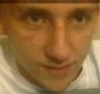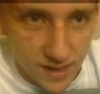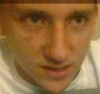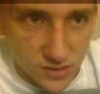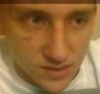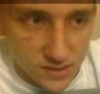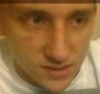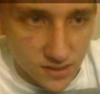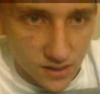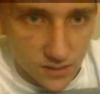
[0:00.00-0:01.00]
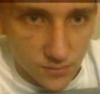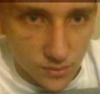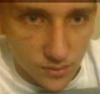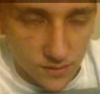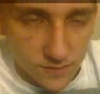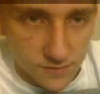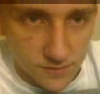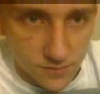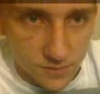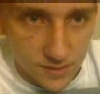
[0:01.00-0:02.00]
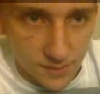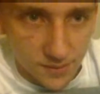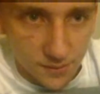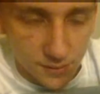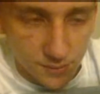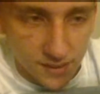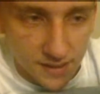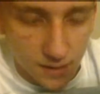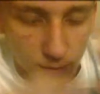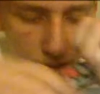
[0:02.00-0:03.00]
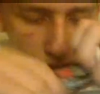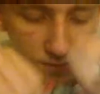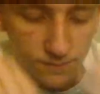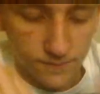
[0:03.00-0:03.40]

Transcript: Mattress onboard of WUB Network.